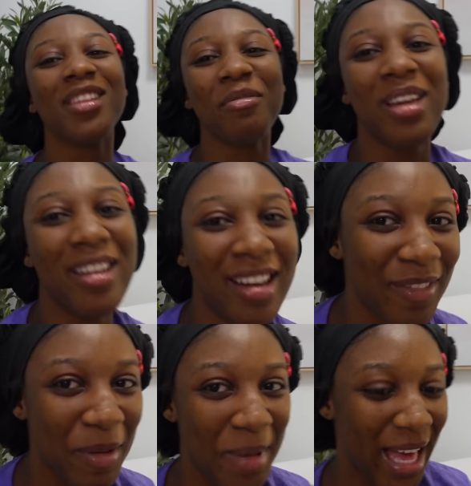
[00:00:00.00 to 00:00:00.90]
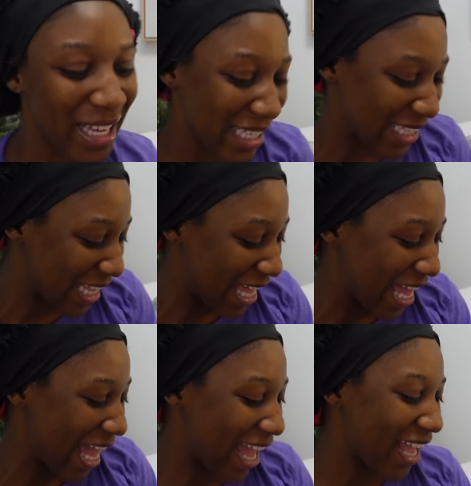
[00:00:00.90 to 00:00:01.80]
the middle of a
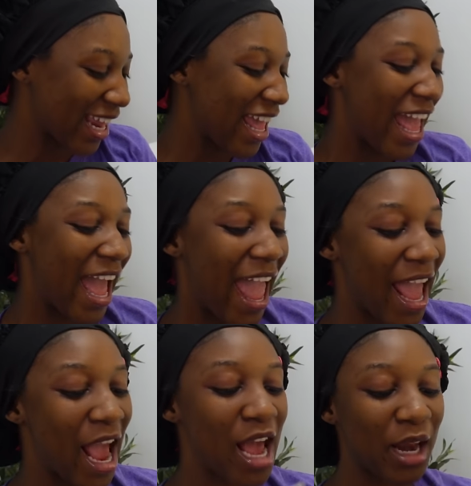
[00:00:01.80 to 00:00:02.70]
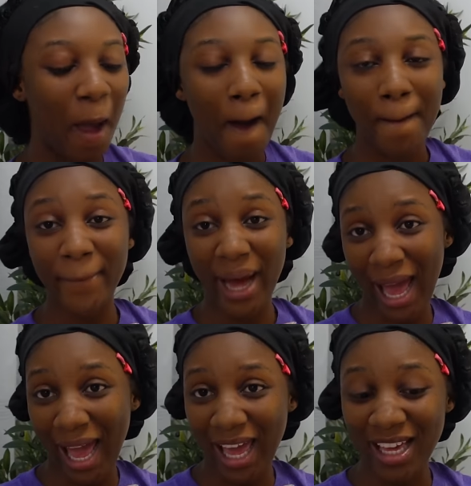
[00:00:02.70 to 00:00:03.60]
magazine and
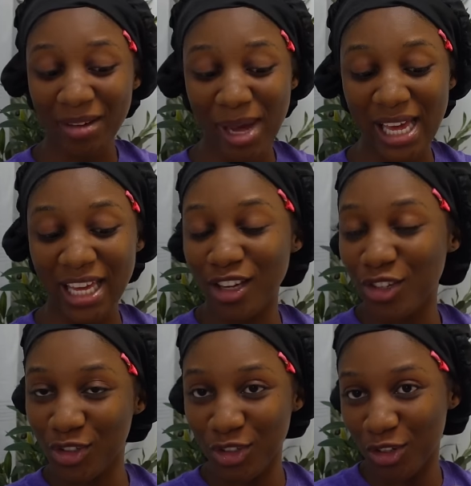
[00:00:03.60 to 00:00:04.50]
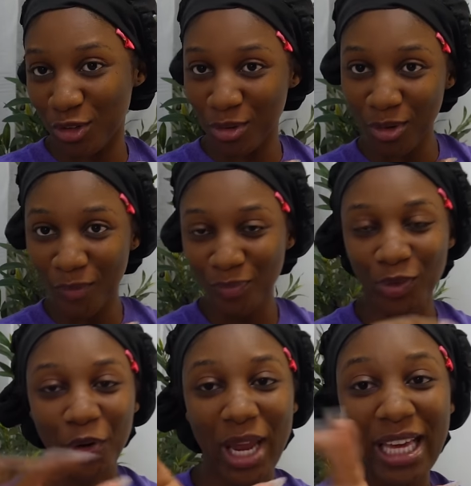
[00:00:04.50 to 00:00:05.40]
my my issue
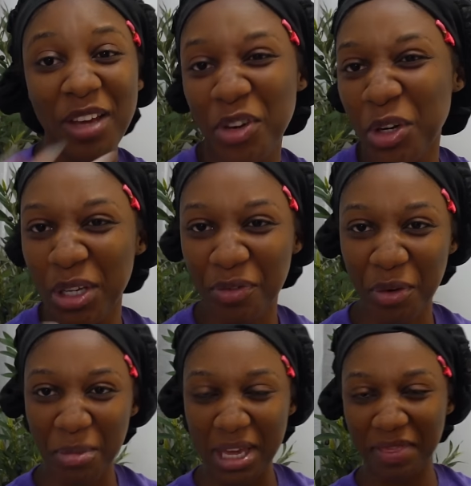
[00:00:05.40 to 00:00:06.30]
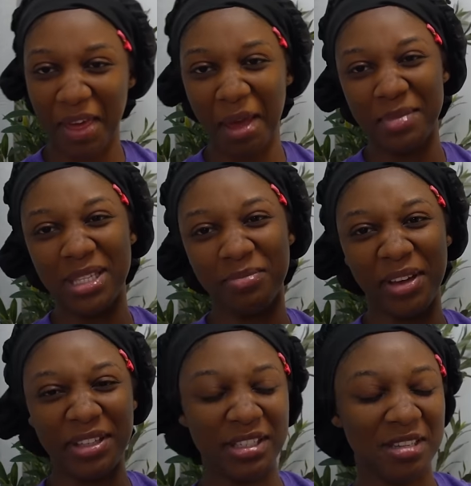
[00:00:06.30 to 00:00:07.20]
or like if you're looking for me in the EMYs
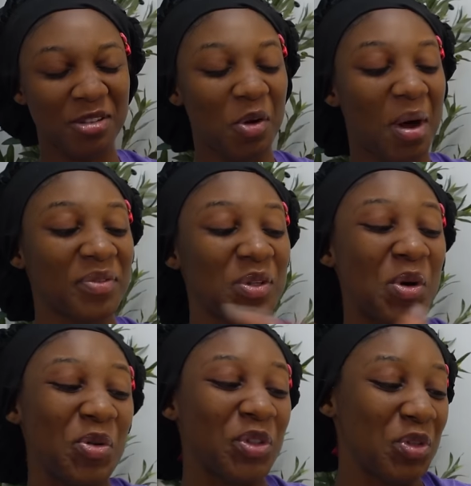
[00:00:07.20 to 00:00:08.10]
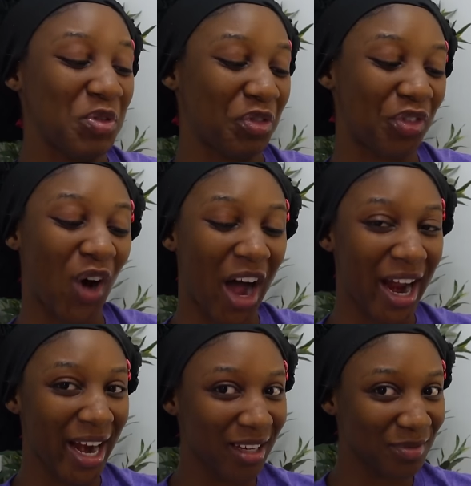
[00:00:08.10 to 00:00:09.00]
magazine you don't have to go too far